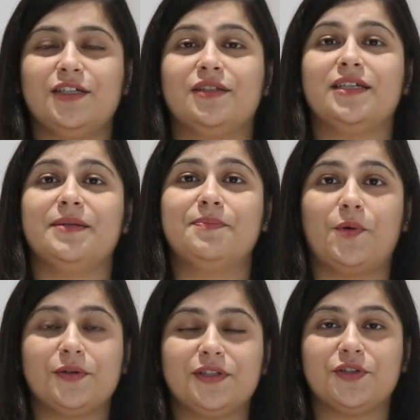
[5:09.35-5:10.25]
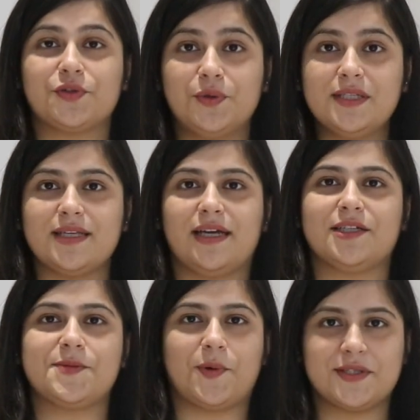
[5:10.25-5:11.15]
the important roles and
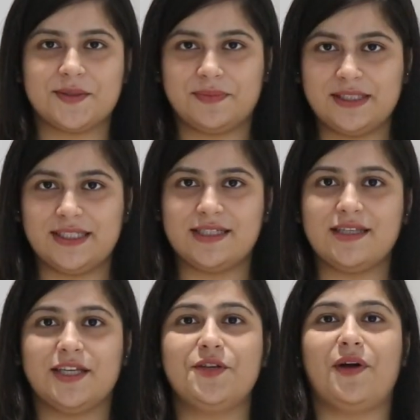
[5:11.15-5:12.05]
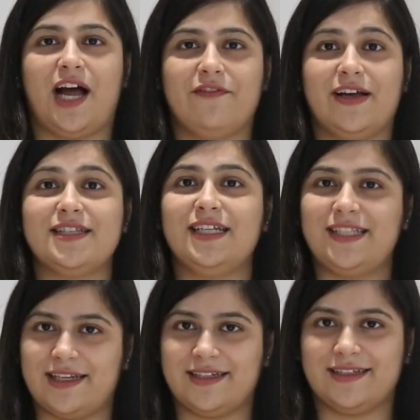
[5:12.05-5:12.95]
responsibilities you have as a
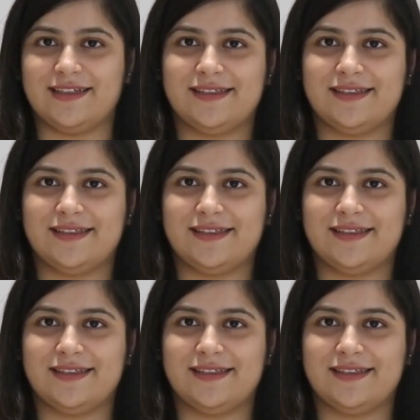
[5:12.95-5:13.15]
tenant.